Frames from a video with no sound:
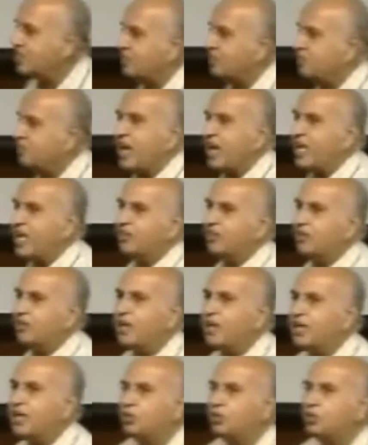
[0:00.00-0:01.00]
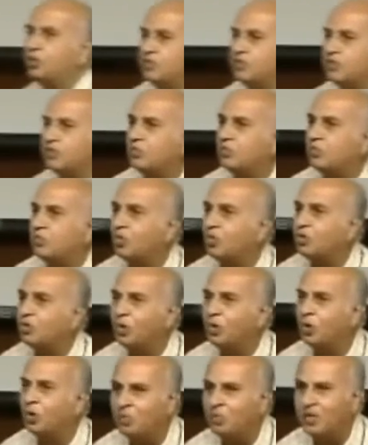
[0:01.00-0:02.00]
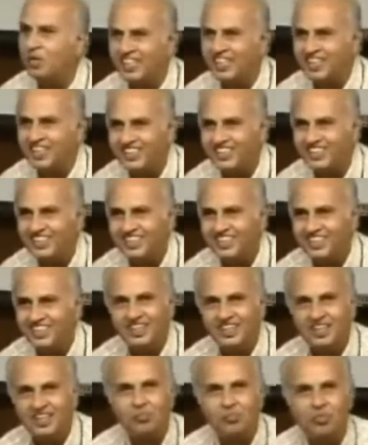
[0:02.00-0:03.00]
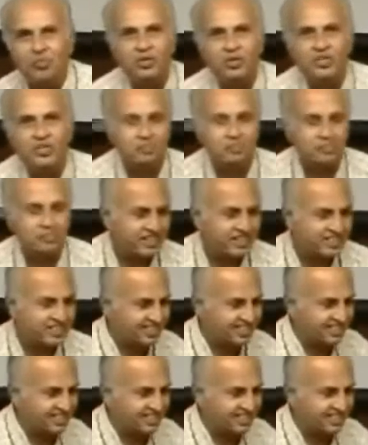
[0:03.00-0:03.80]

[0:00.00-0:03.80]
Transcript: man will make you even more gloomy, more depressed.